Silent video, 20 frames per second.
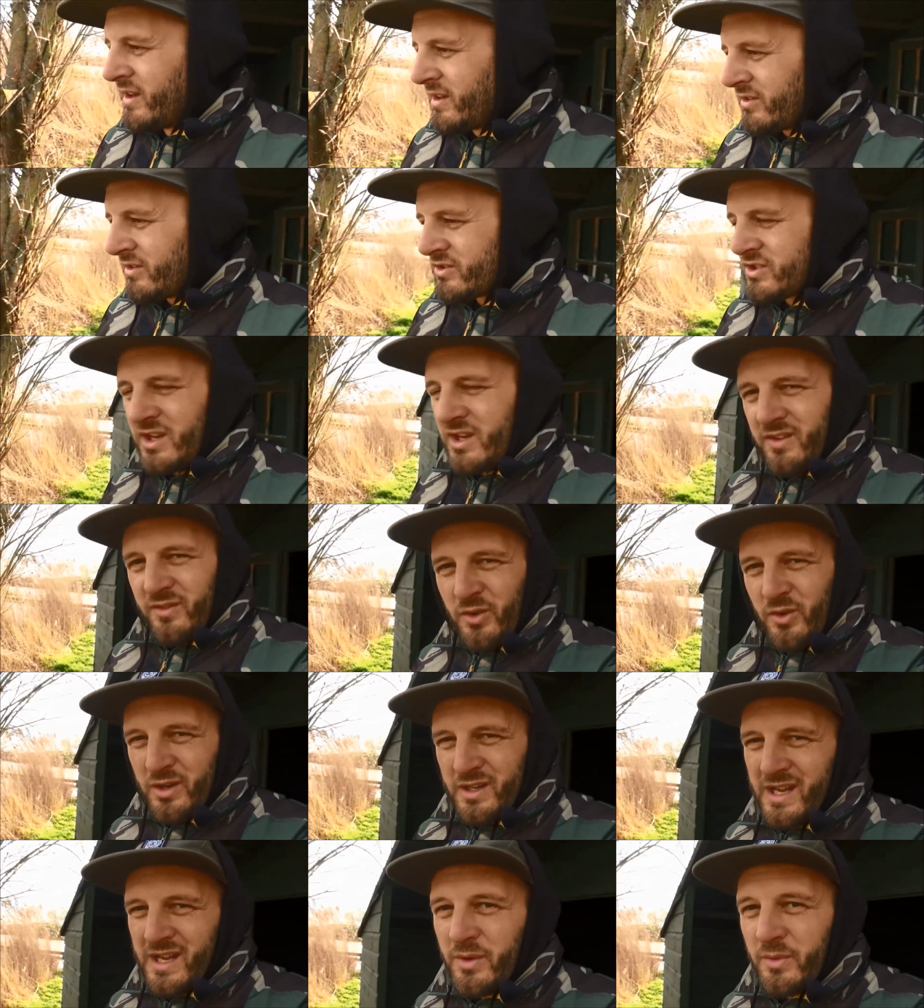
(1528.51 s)
Like I say, I've
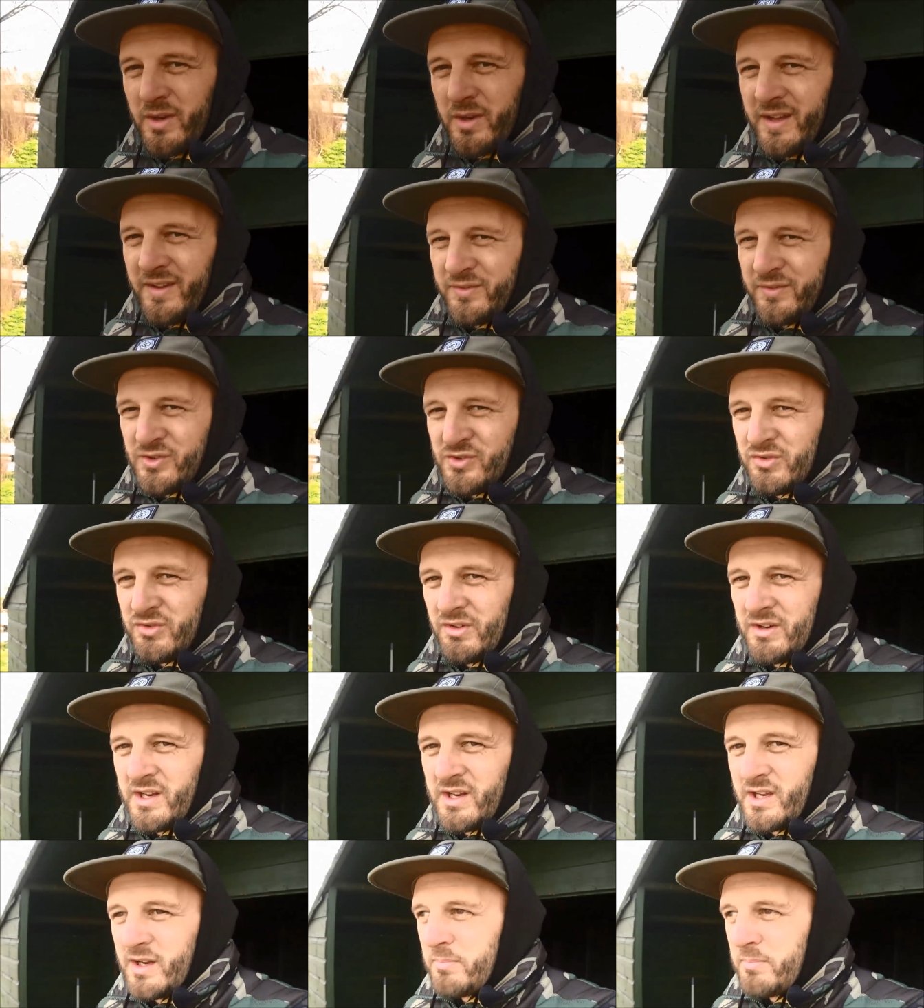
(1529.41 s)
got an hour left to try
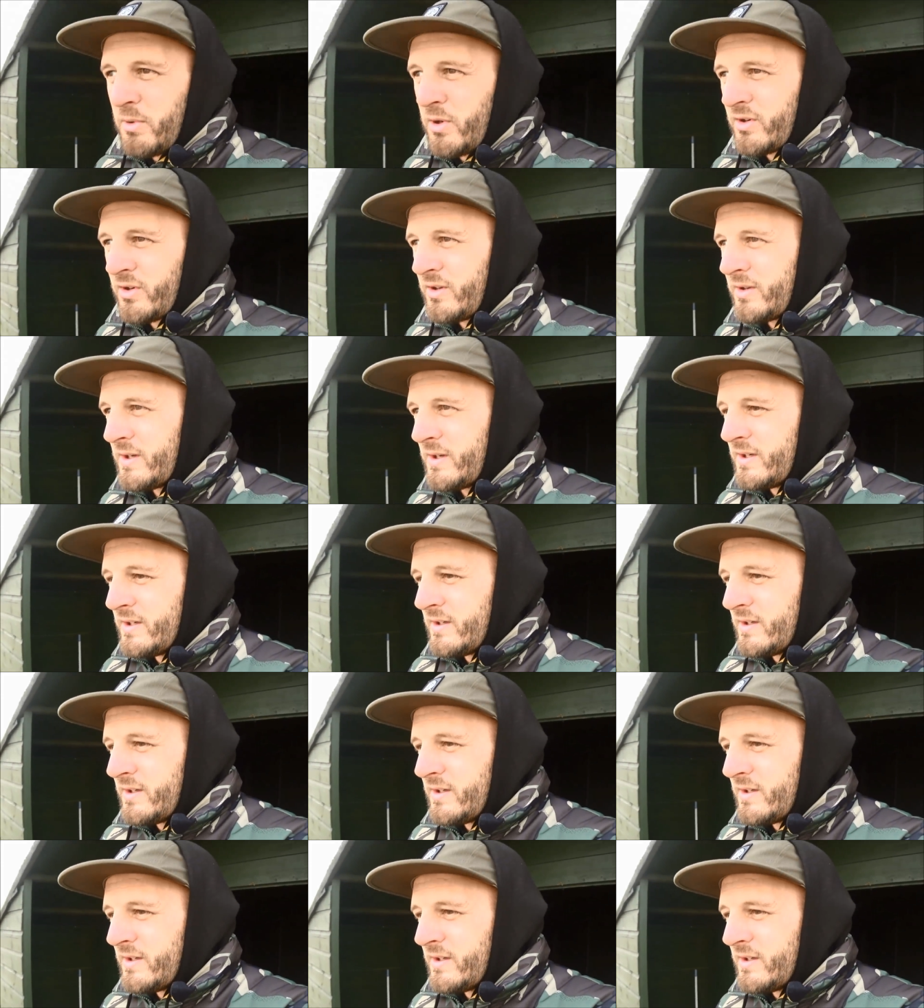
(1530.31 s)
and nick a bite.